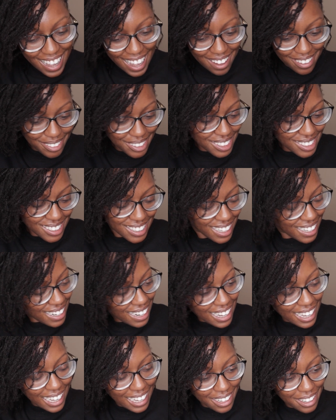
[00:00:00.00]
I wish that
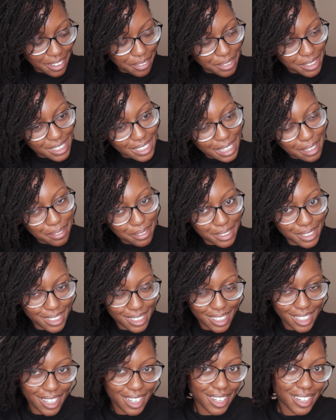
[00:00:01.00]
I was able
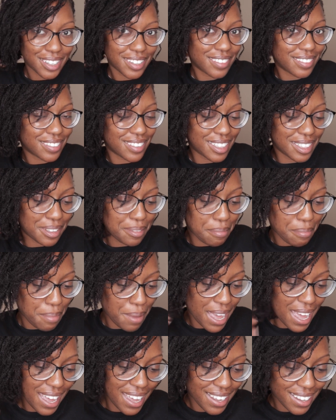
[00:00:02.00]
to curve the
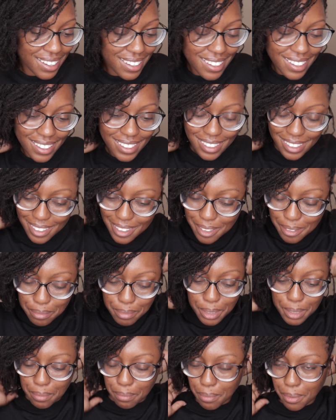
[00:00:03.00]
back a little
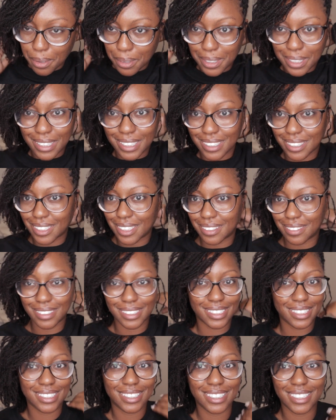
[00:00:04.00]
bit more so it
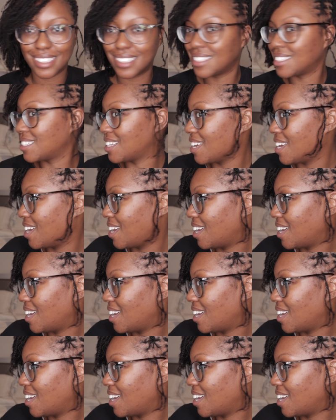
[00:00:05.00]
wasn't just